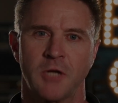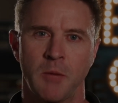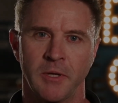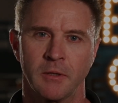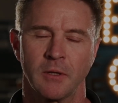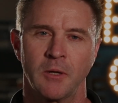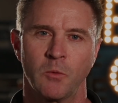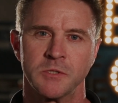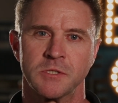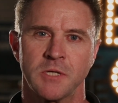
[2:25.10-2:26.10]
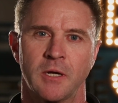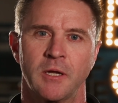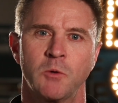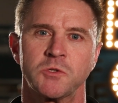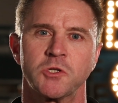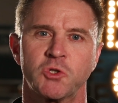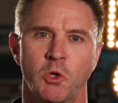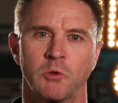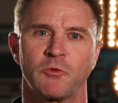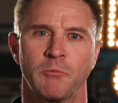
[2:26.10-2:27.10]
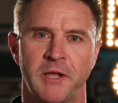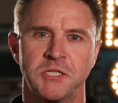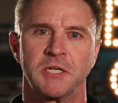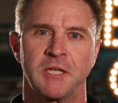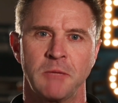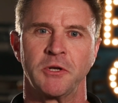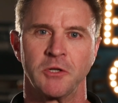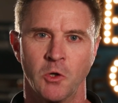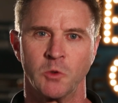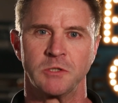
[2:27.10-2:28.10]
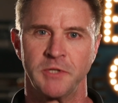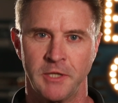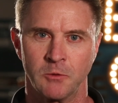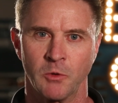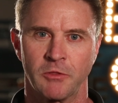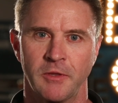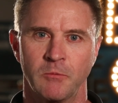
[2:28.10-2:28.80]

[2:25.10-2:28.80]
coming, it was a struggle for Betsy to get me to go to begin with.